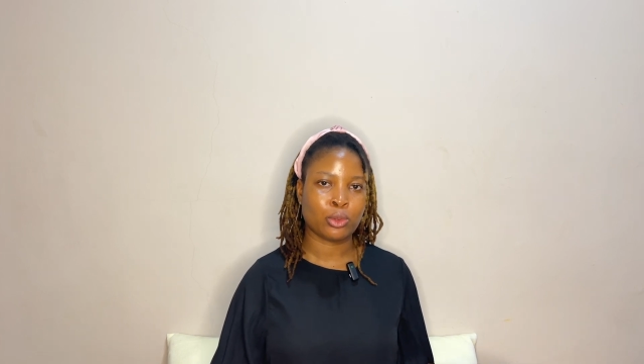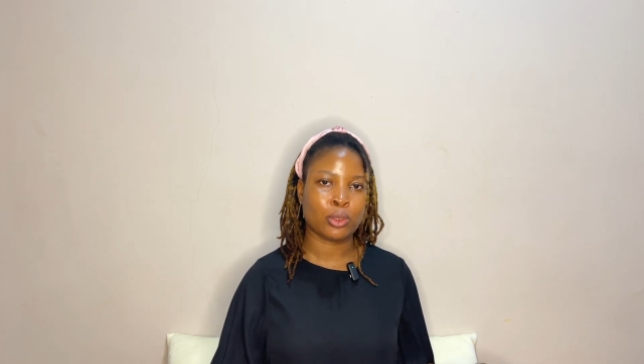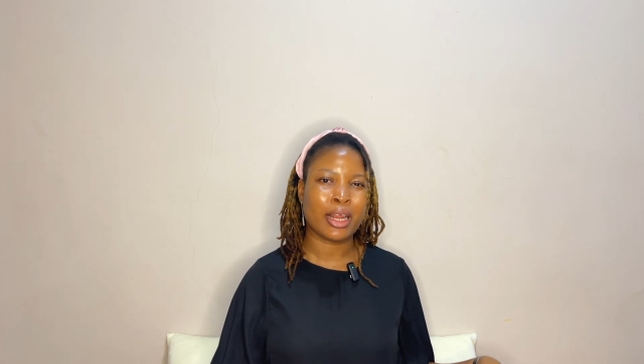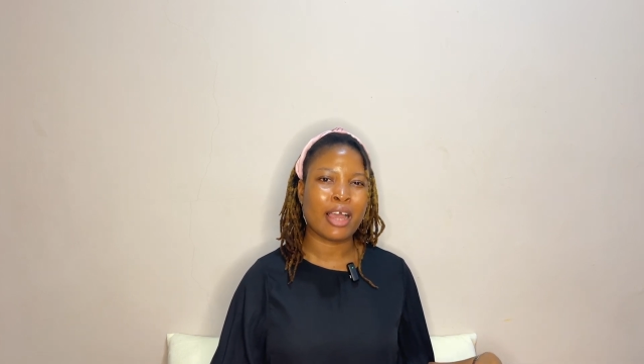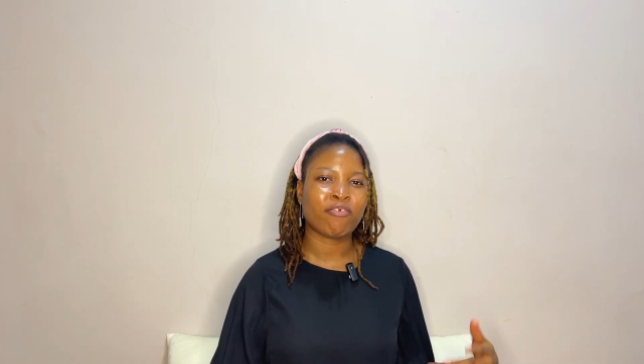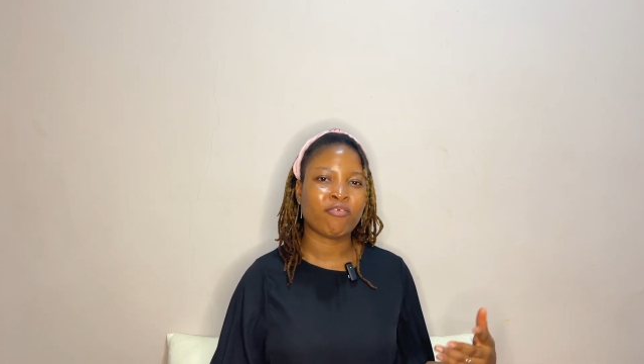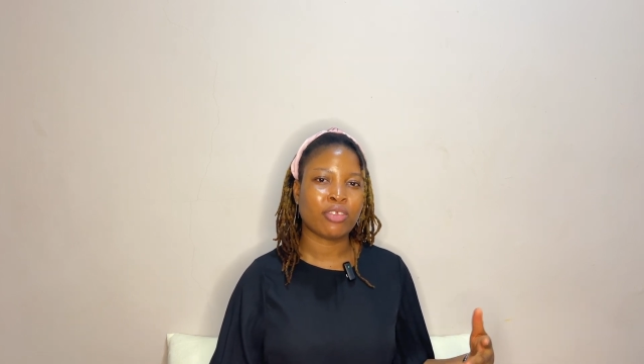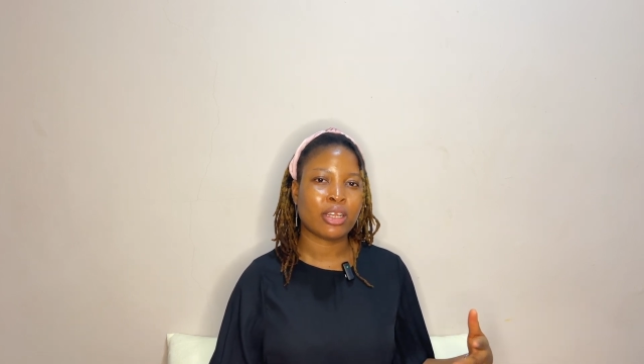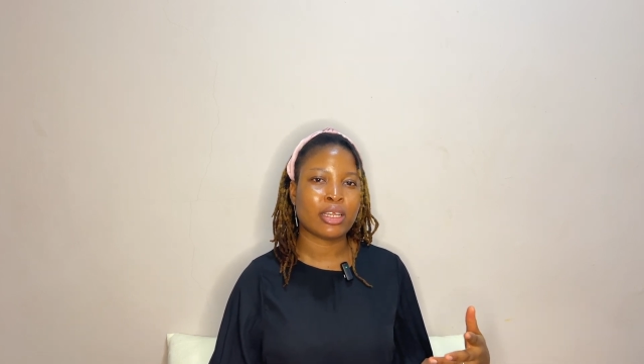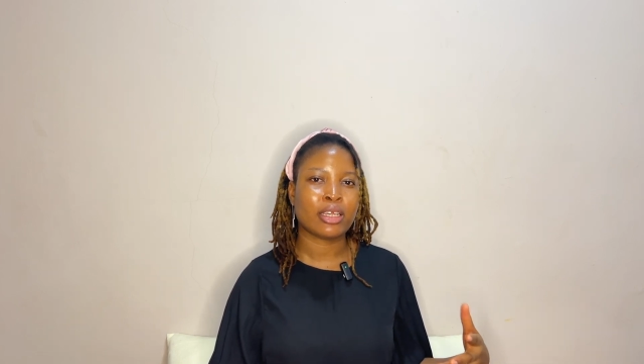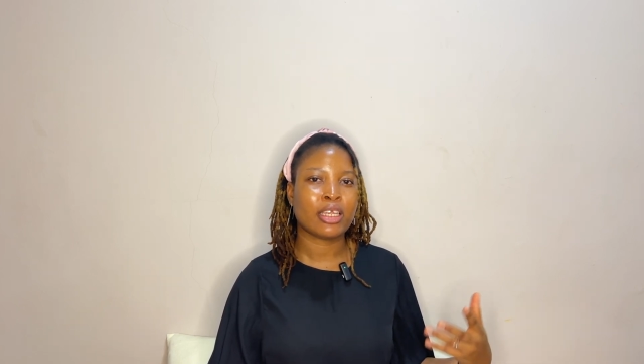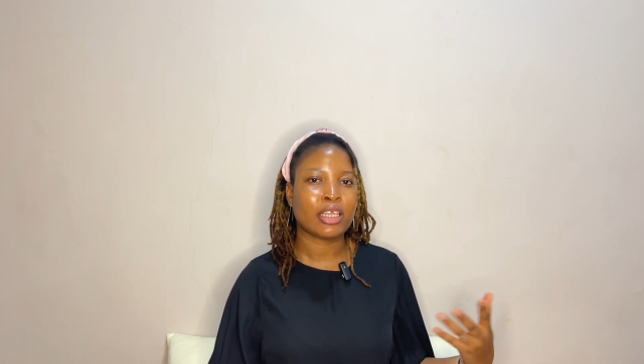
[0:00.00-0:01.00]
So that
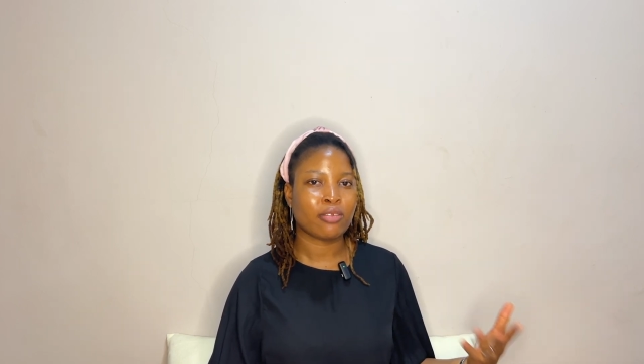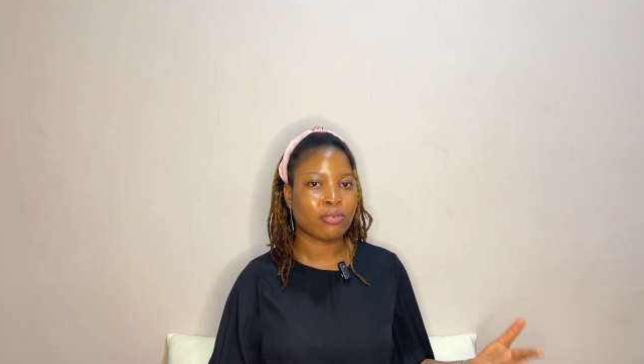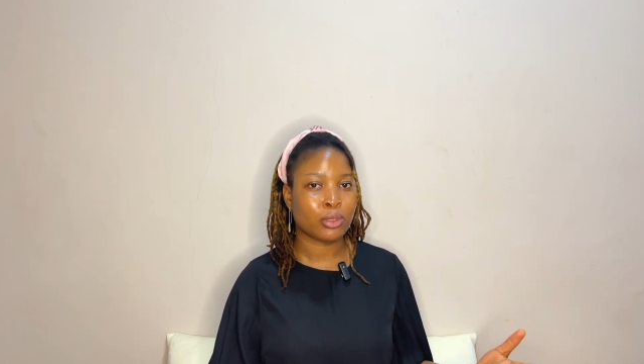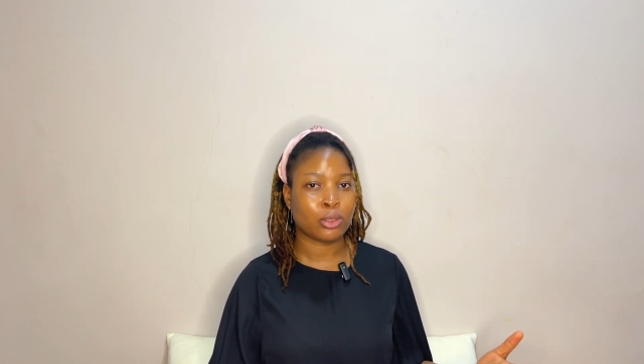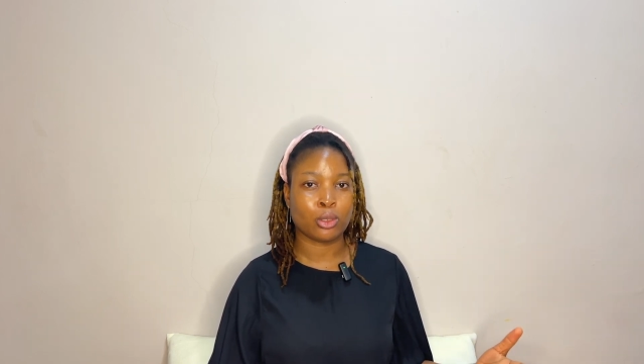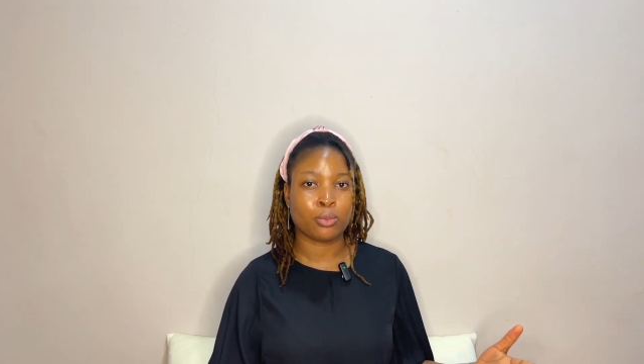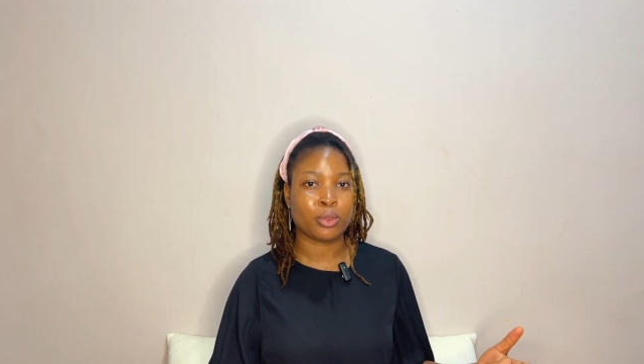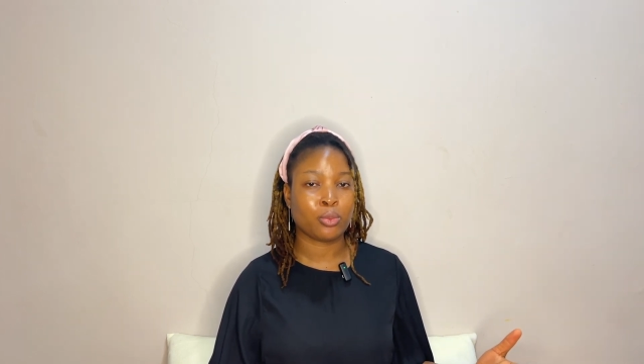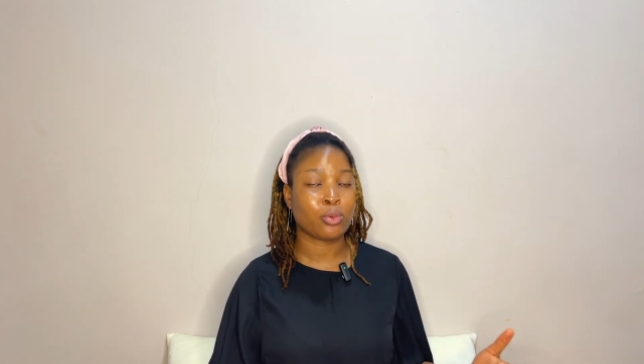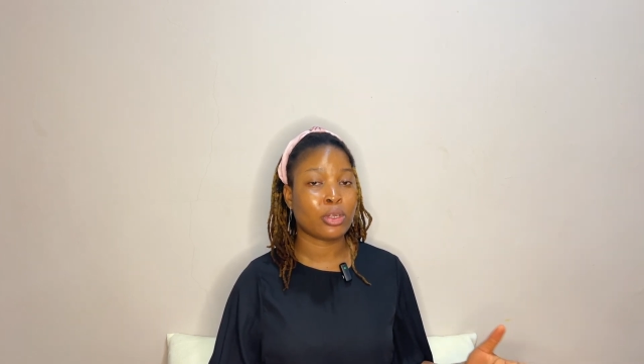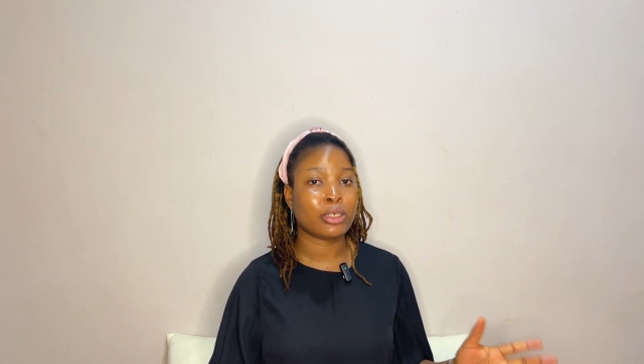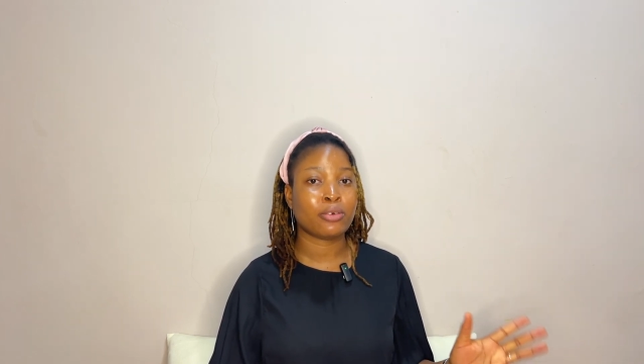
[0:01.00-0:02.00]
feeling gives some
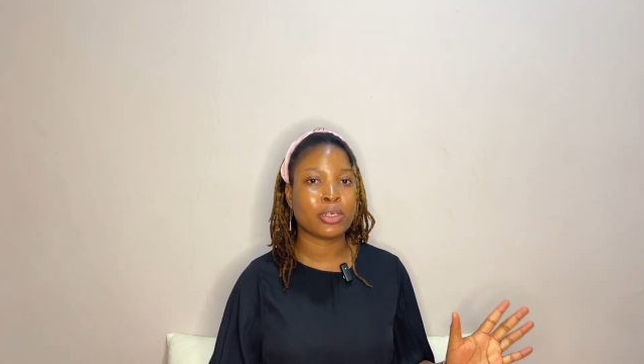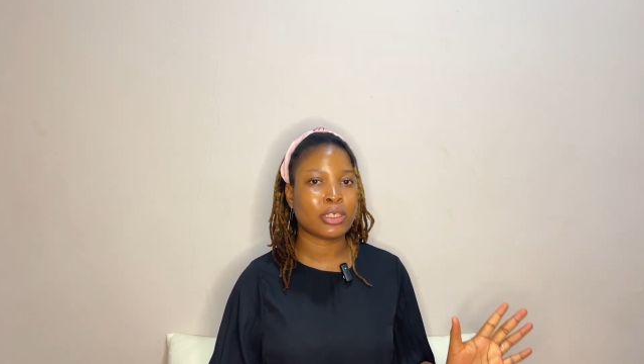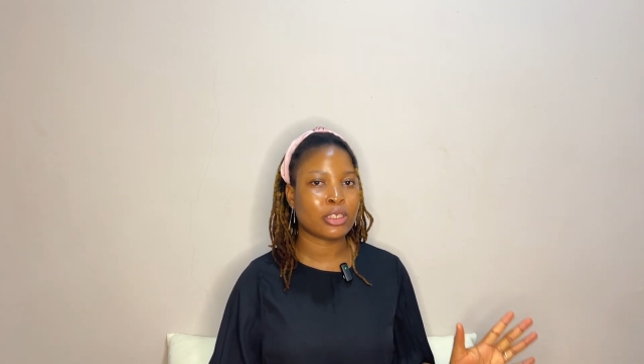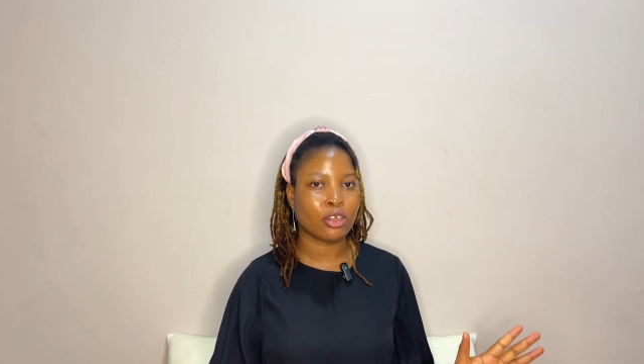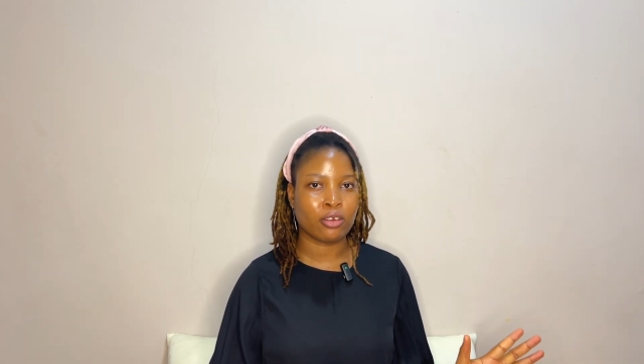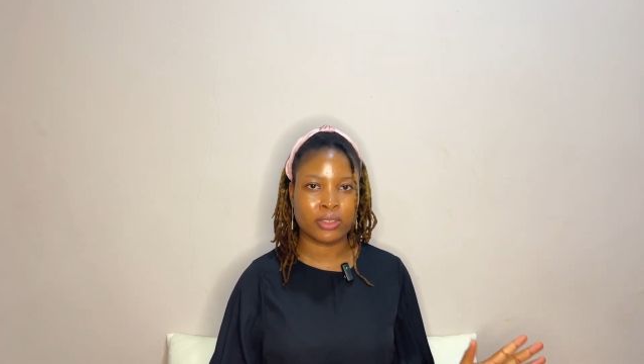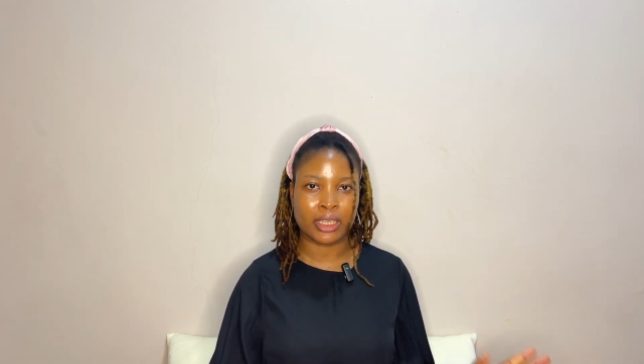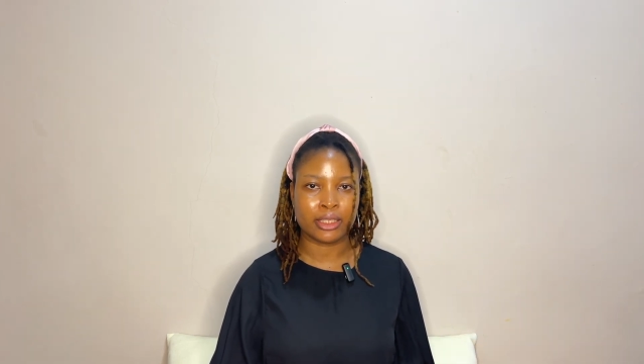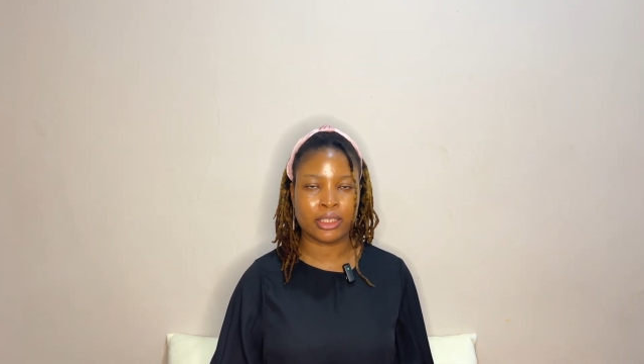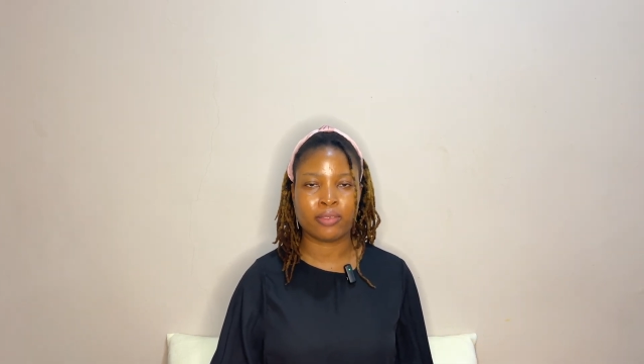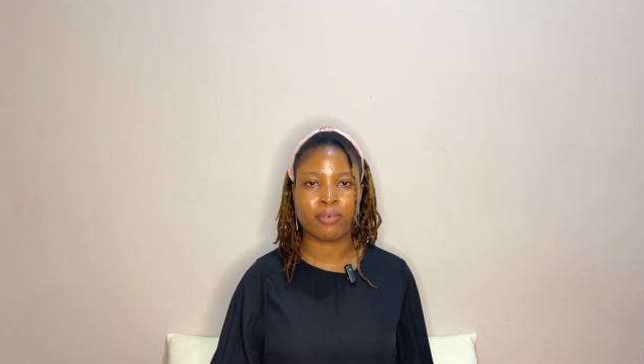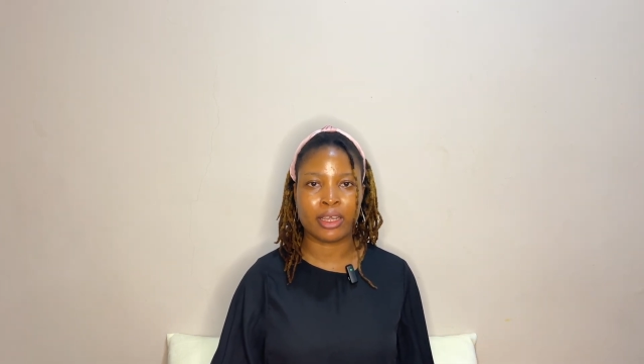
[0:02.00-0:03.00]
people a great deal of
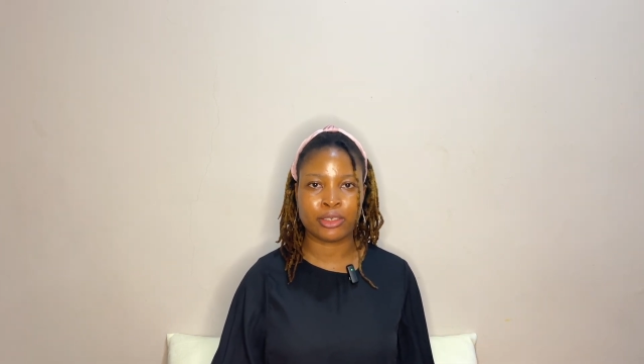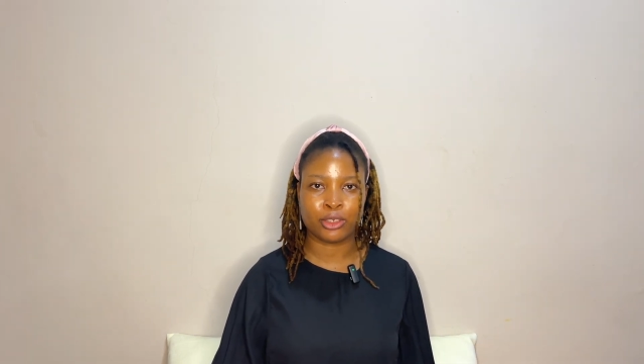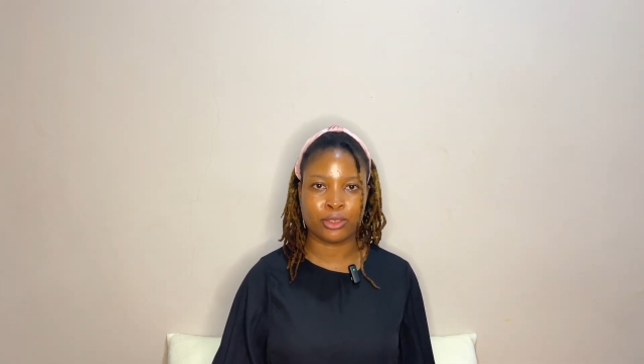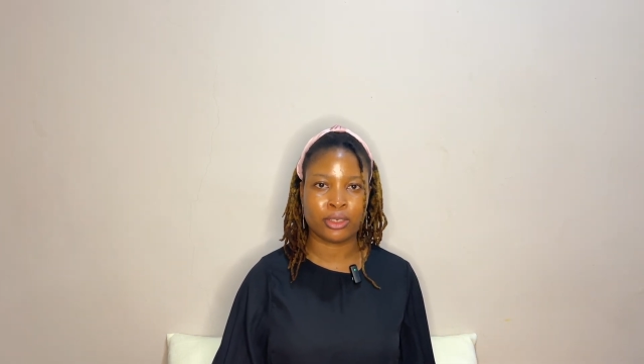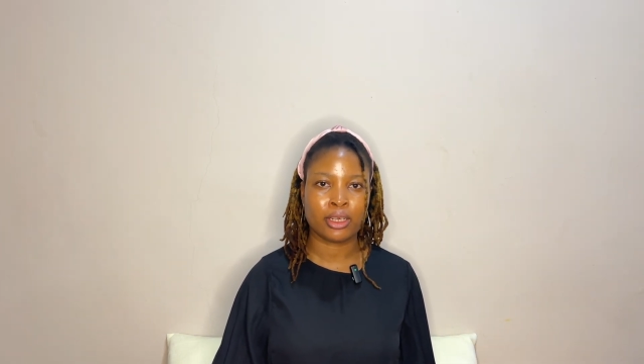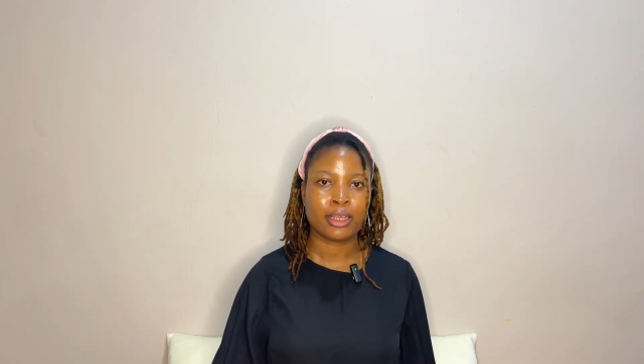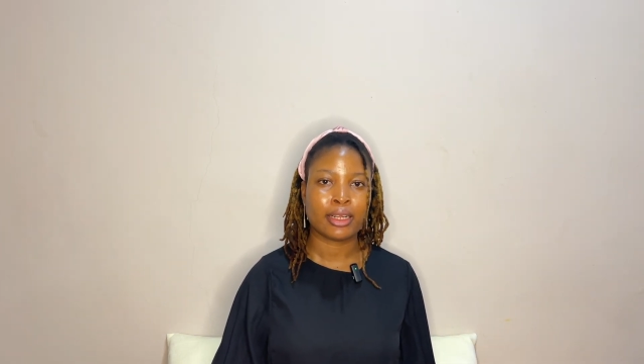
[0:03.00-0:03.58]
satisfaction,